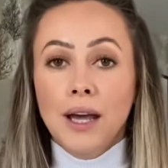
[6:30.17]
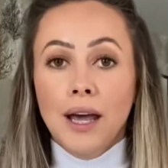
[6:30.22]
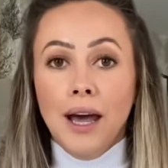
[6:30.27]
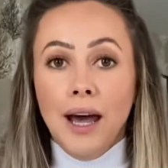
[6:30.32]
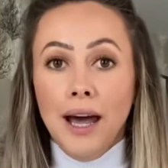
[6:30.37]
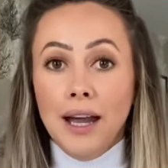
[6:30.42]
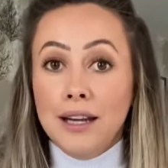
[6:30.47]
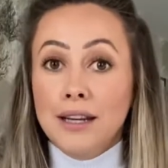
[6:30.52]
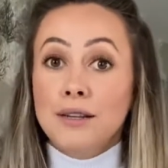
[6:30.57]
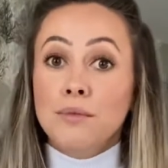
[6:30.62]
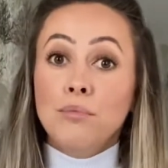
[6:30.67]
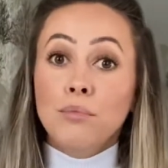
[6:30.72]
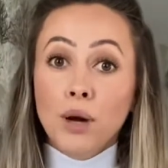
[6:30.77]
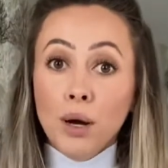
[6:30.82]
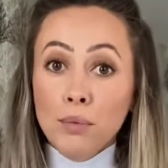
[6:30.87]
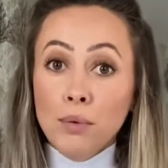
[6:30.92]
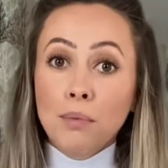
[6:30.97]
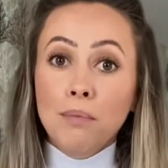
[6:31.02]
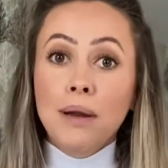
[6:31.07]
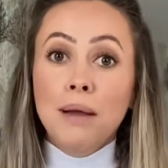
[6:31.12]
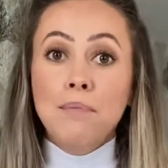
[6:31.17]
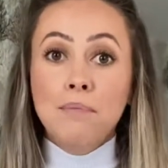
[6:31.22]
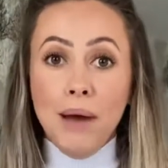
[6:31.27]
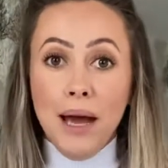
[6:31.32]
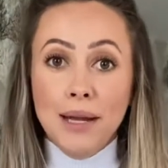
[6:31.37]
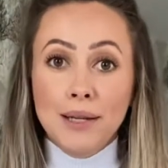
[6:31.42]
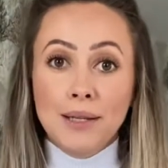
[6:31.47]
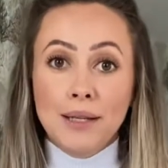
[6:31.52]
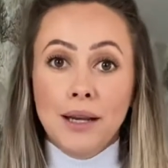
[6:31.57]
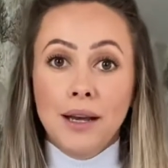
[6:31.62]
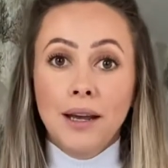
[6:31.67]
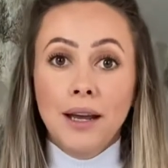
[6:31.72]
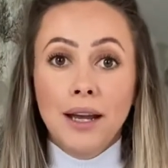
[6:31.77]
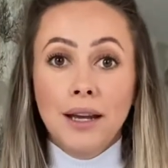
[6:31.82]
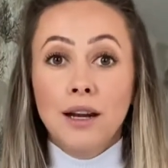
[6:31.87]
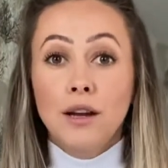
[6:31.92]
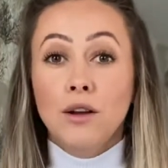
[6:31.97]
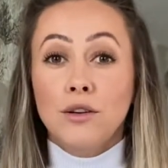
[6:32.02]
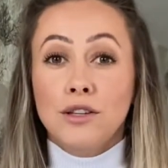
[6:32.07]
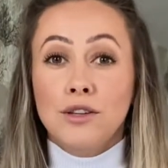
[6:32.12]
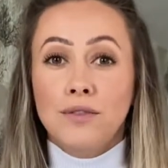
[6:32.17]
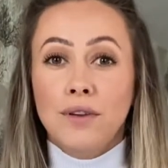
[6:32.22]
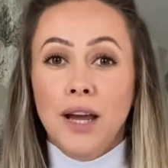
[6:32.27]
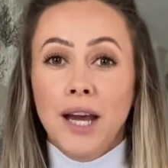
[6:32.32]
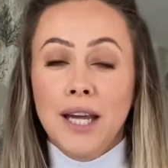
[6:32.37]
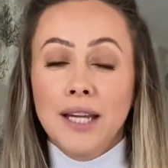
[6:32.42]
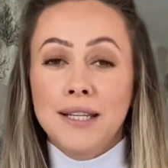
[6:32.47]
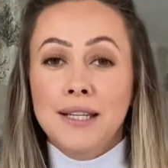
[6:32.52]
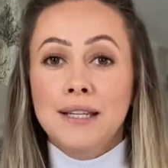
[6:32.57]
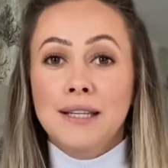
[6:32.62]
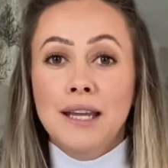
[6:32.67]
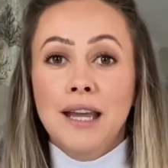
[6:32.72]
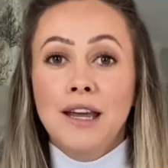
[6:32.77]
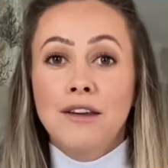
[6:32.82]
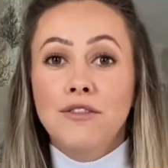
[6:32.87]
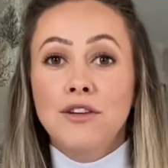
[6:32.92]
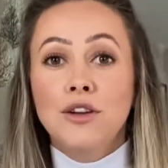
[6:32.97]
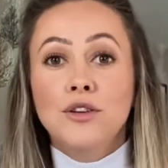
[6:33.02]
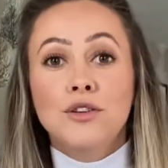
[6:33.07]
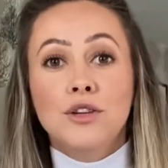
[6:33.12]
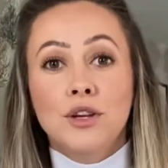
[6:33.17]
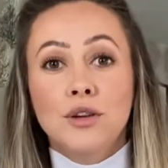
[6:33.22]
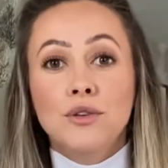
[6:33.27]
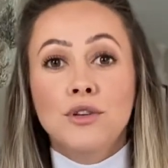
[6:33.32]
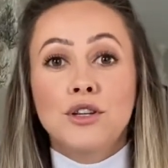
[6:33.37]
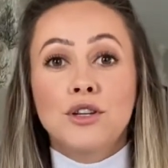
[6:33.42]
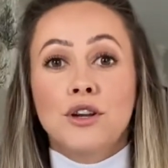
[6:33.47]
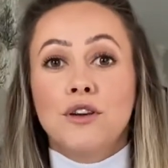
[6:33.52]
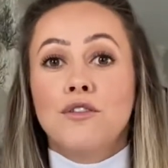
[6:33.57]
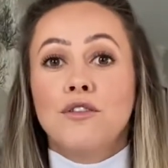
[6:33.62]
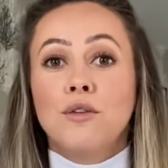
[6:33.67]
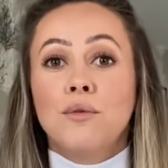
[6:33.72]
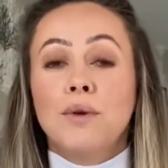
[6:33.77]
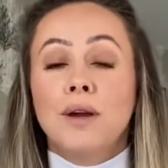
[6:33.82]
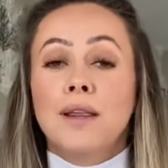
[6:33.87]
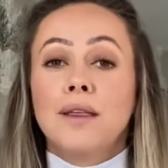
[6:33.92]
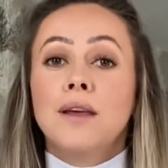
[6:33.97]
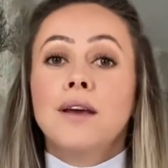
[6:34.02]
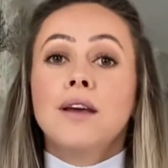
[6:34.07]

and probably better in a lot of cases if you do suffer with